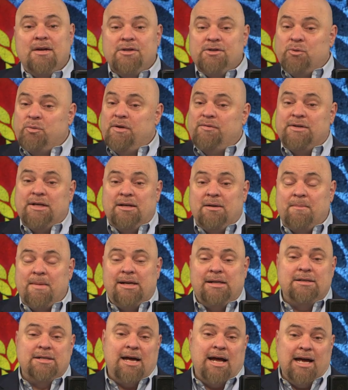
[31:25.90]
So we've said it
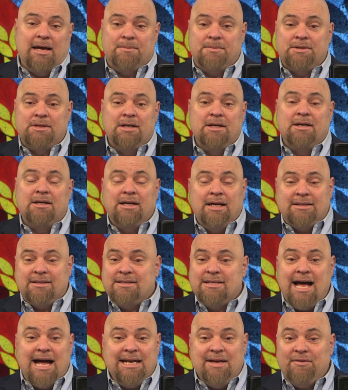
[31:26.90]
many times. It's
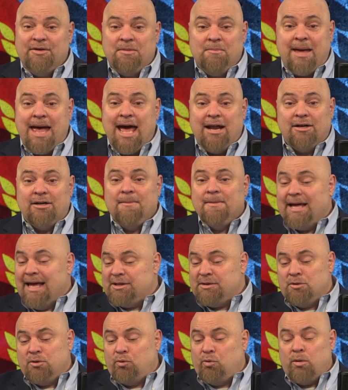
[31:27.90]
not even a matter, uh,
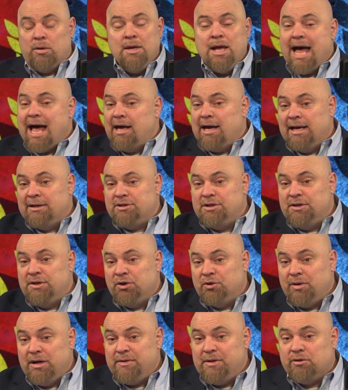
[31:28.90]
uh, to the
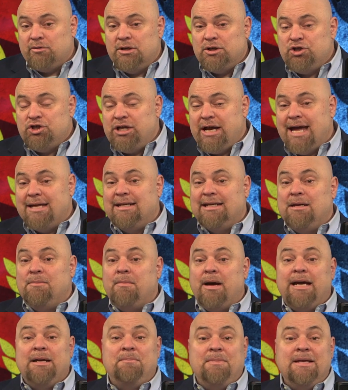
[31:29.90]
degree that Christianity
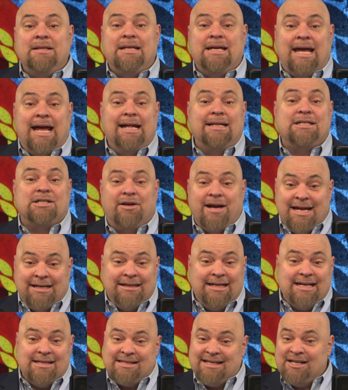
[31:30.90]
might be the answer, and it
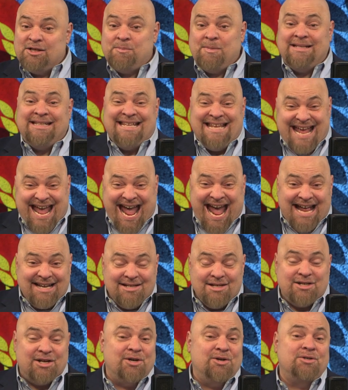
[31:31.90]
is, it has been the
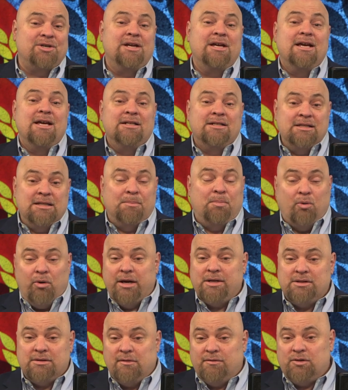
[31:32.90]
antidote to the
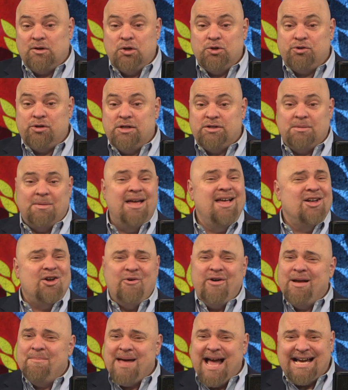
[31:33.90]
poison of socialism
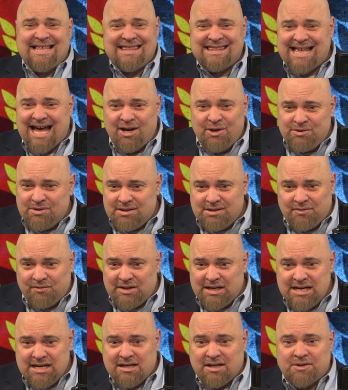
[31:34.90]
going back thousands of
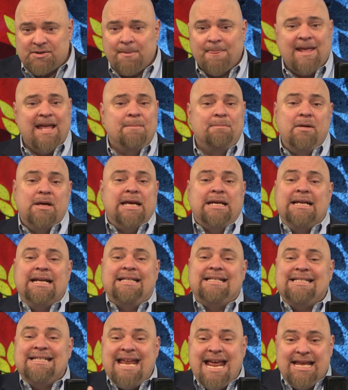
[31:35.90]
years, but in
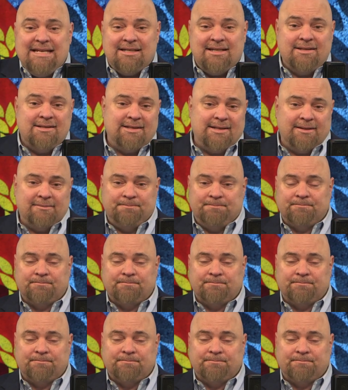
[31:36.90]
its nascency.